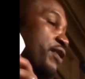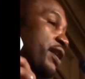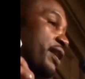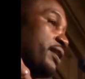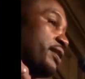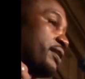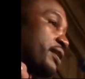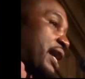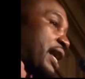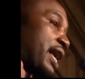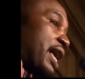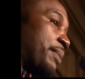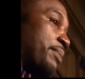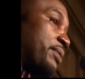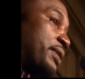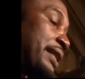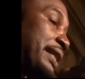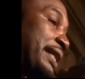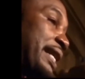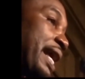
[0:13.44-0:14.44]
great as I am
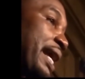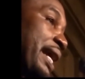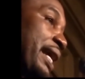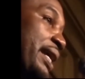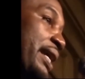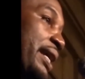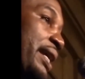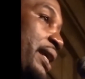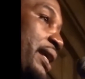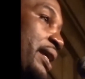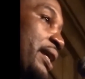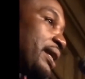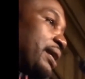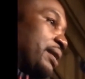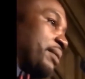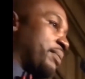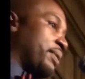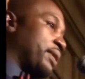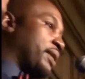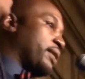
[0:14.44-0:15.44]
today,
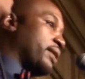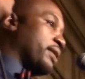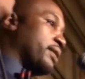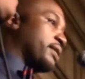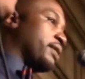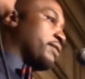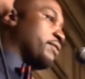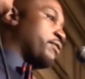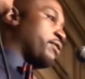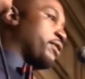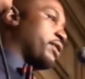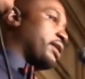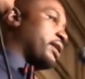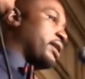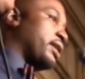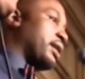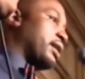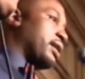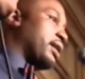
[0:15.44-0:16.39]
because it really